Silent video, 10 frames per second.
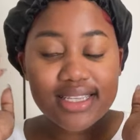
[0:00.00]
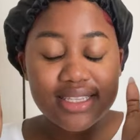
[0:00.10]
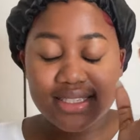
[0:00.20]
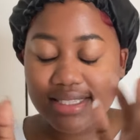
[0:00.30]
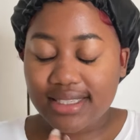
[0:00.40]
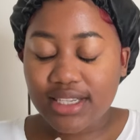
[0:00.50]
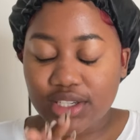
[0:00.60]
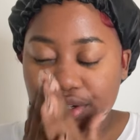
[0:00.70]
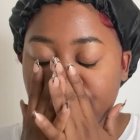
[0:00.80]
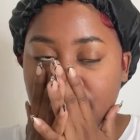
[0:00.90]
is
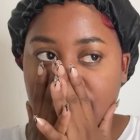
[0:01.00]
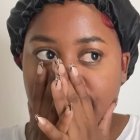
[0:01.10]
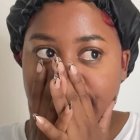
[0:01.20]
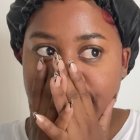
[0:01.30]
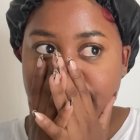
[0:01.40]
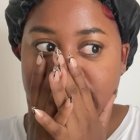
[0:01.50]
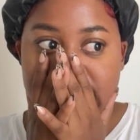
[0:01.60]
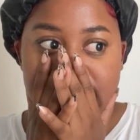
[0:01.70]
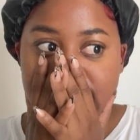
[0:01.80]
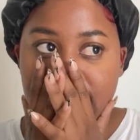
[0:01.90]
such an
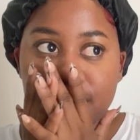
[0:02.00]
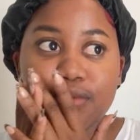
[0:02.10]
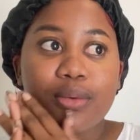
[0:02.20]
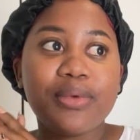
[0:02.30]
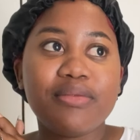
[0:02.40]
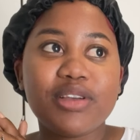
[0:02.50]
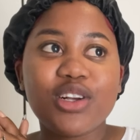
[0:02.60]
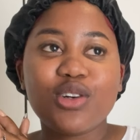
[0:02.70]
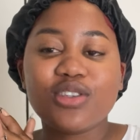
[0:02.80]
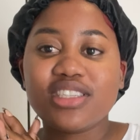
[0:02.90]
amazing thing for me
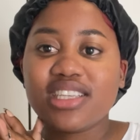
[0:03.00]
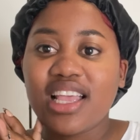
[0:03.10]
because